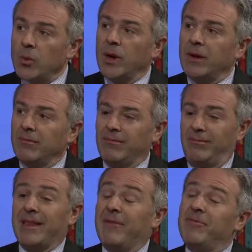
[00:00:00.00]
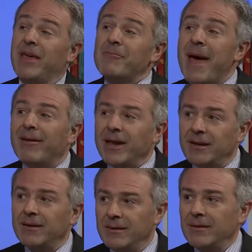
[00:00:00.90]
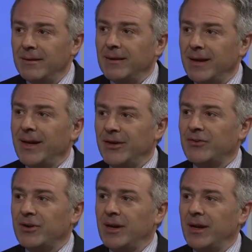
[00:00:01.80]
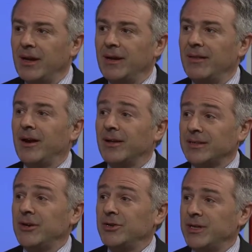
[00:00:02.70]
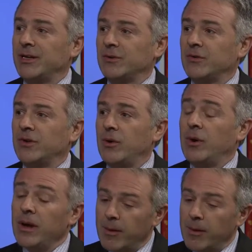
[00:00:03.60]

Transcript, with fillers: we, they've, they've, married in history in, in the last hundred years or so,